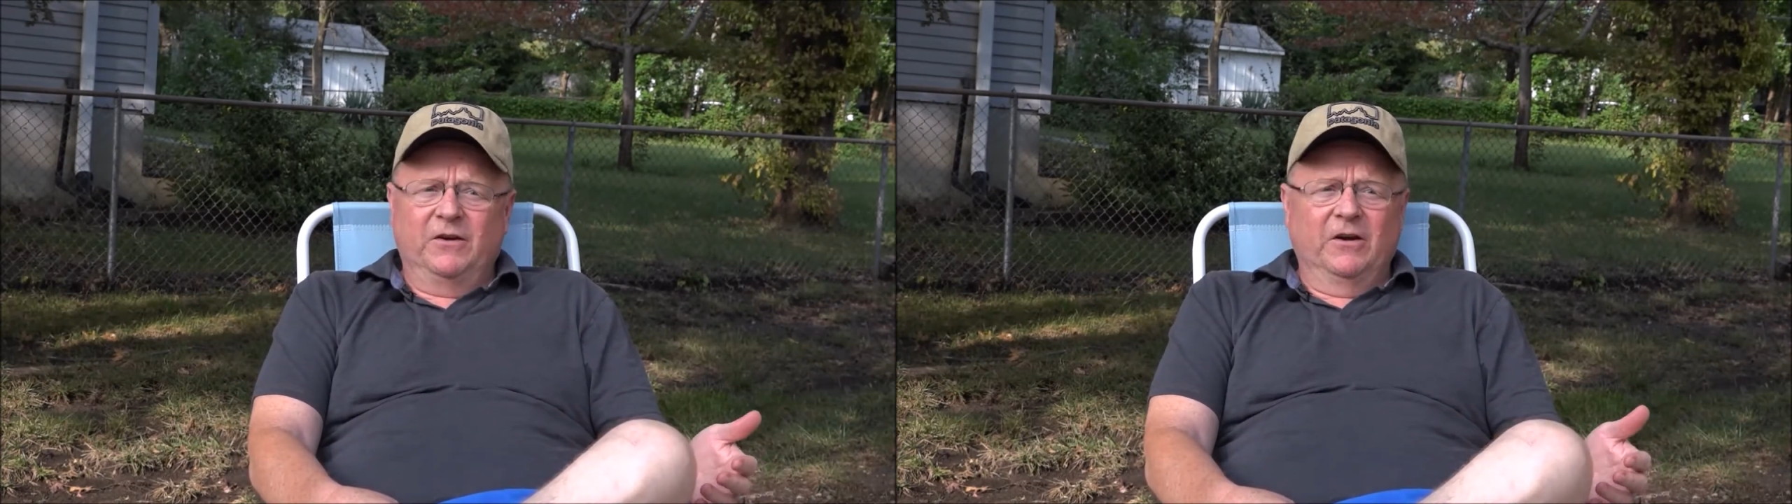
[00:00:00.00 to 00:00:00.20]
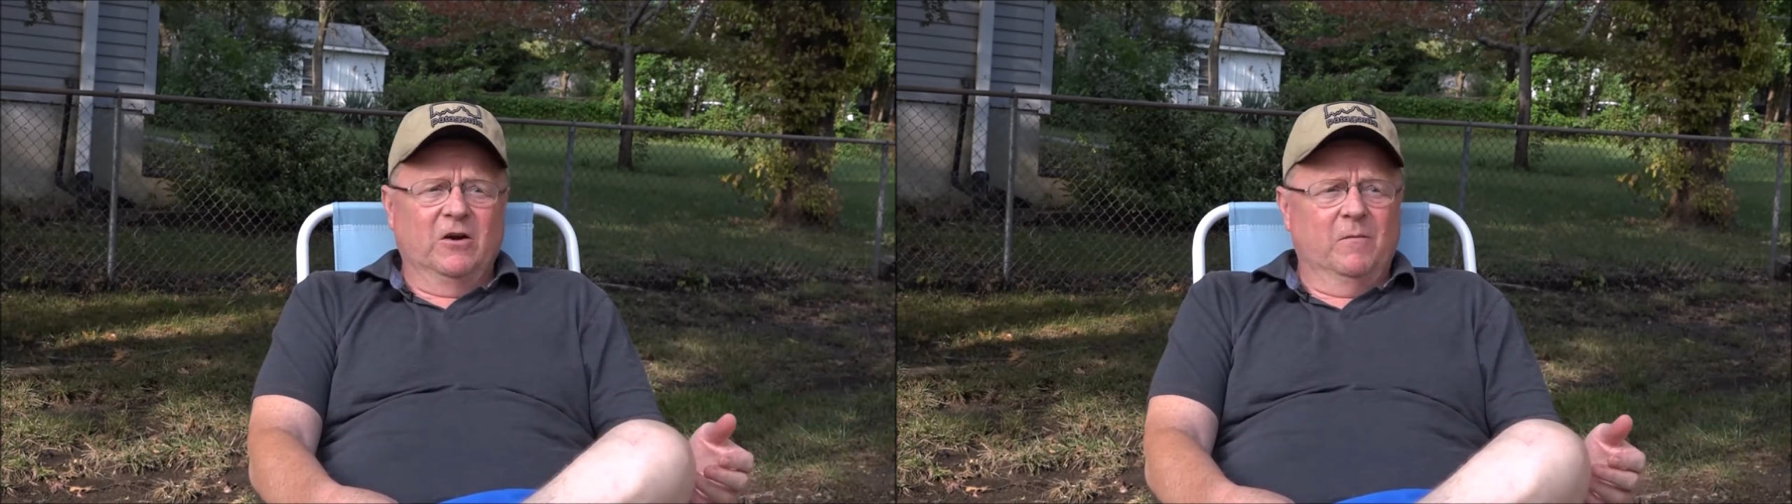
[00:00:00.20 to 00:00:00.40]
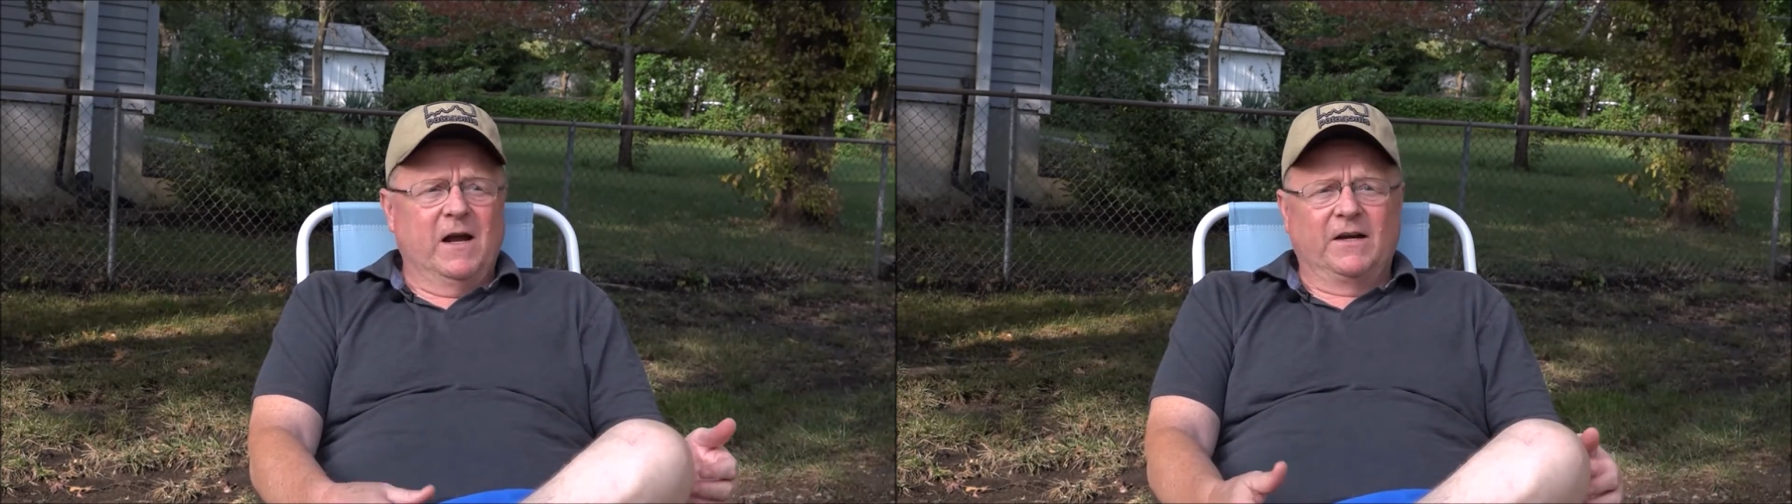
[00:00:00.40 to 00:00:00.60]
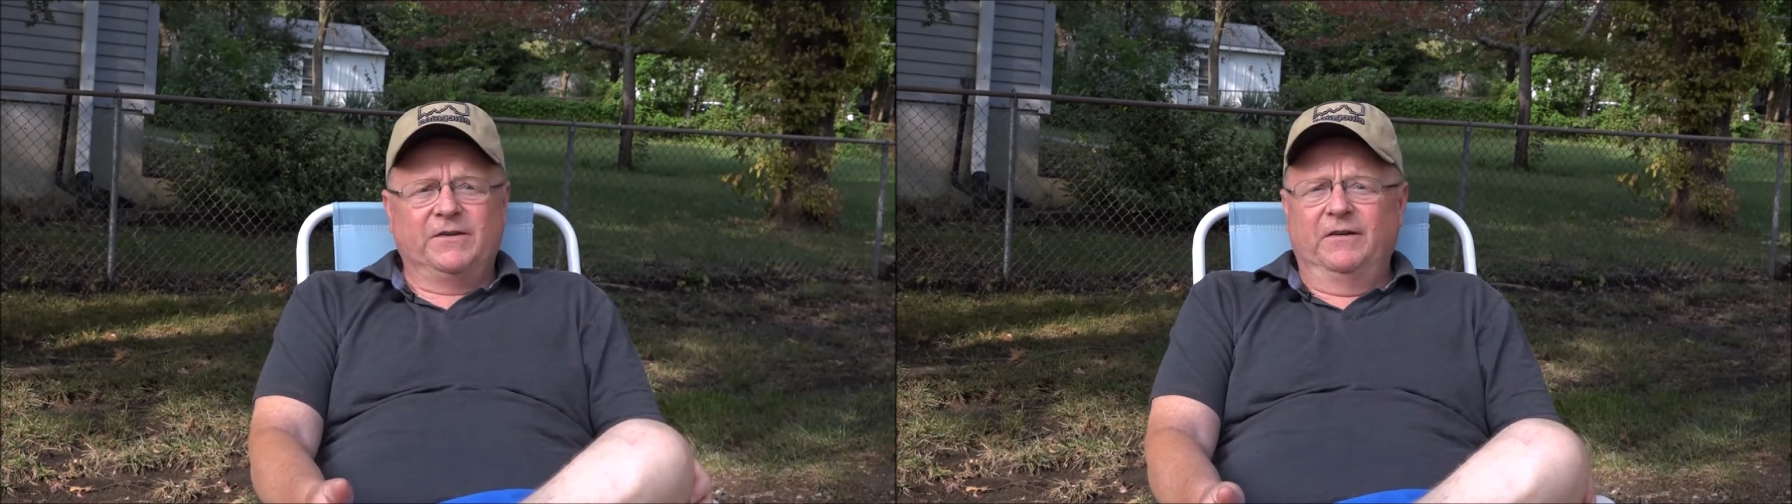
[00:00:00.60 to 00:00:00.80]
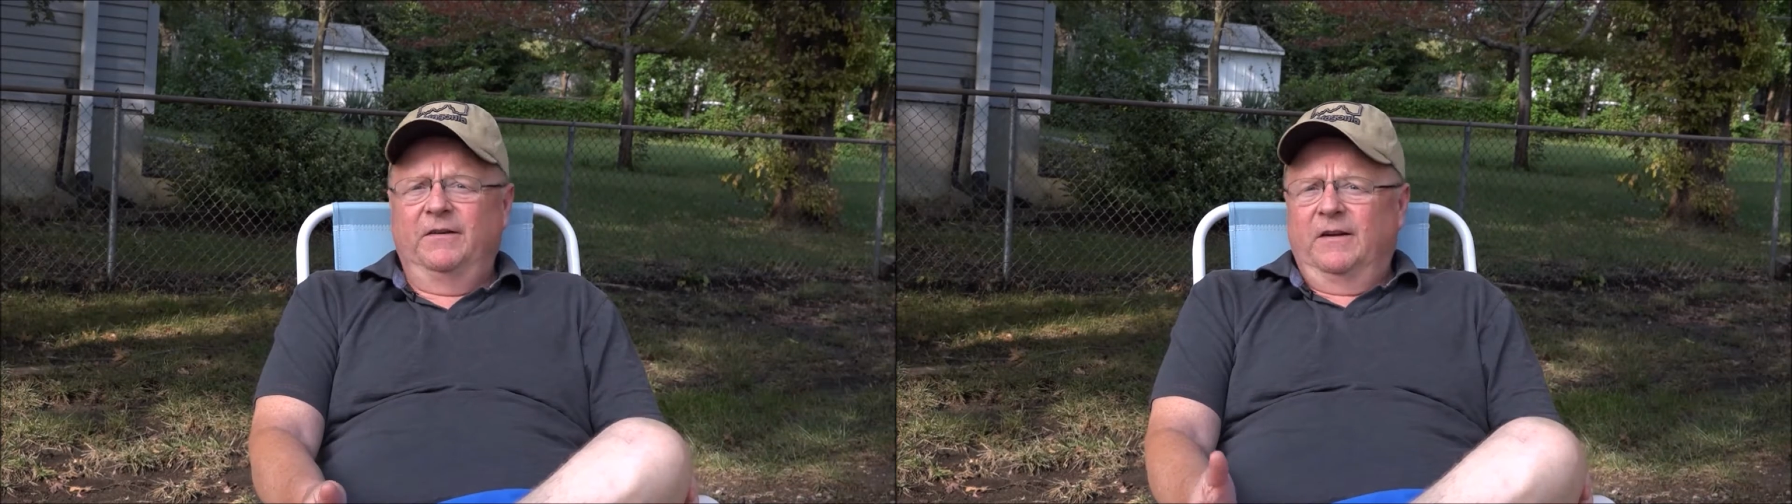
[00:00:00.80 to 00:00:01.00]
you can go back
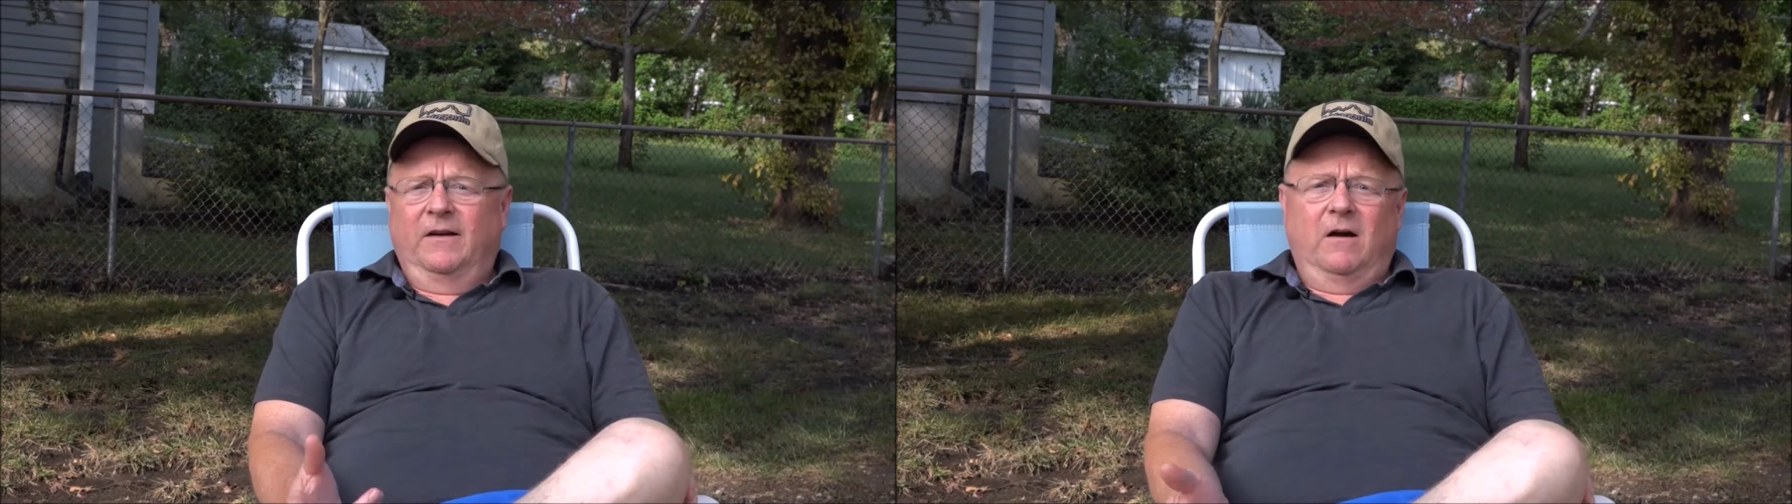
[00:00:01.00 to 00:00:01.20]
to